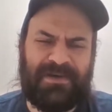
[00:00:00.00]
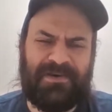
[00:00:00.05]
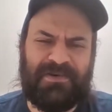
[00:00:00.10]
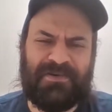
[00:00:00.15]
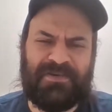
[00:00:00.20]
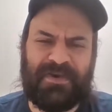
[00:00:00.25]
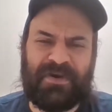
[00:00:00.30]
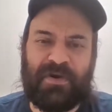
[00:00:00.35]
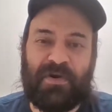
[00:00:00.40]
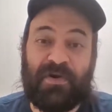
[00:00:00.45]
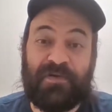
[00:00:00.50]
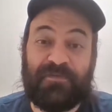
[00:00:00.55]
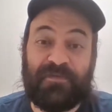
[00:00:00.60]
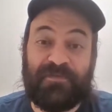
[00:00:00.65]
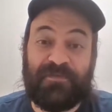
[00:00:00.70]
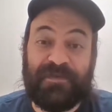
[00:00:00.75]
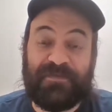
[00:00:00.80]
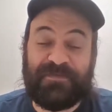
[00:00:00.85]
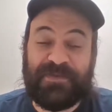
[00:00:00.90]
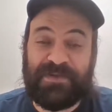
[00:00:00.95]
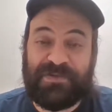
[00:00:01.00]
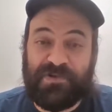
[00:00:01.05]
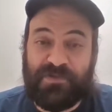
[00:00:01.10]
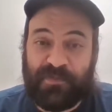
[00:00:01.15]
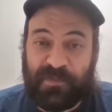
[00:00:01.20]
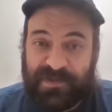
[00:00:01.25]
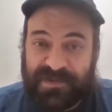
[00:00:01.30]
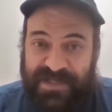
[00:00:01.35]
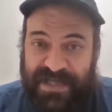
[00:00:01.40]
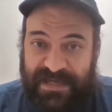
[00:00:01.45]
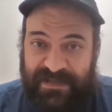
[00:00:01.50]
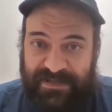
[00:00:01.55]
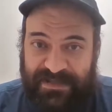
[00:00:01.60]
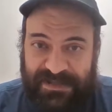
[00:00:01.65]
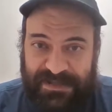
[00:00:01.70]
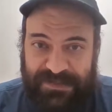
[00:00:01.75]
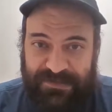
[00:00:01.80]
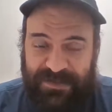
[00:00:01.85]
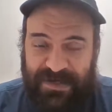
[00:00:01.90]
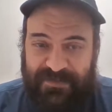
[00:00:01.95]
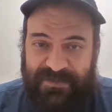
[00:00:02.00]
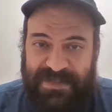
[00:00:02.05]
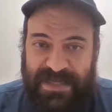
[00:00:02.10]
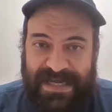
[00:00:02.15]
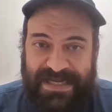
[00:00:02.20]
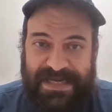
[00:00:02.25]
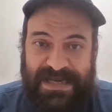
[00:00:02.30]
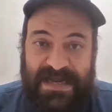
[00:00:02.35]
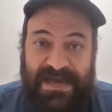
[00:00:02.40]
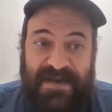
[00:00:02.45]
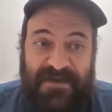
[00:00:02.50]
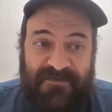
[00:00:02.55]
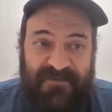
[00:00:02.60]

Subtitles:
They're going for 52%. You know what I'm saying?